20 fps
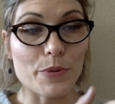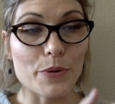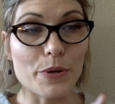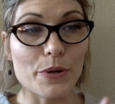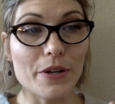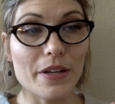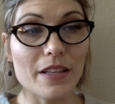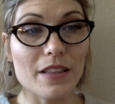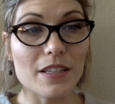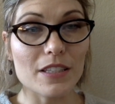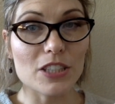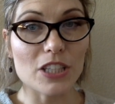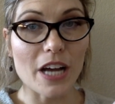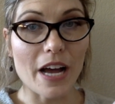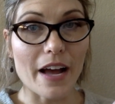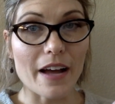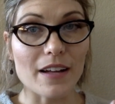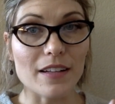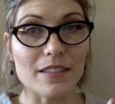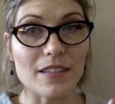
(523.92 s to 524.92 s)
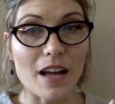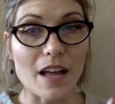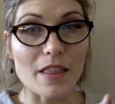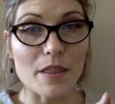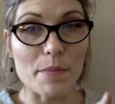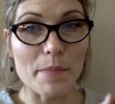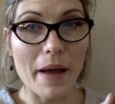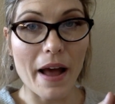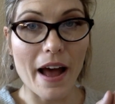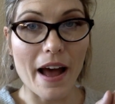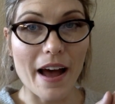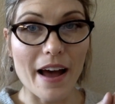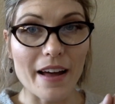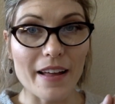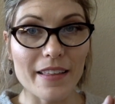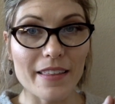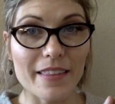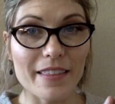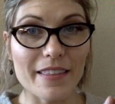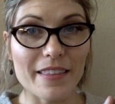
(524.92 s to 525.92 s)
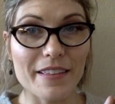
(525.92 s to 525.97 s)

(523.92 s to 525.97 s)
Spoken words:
putting the child on the path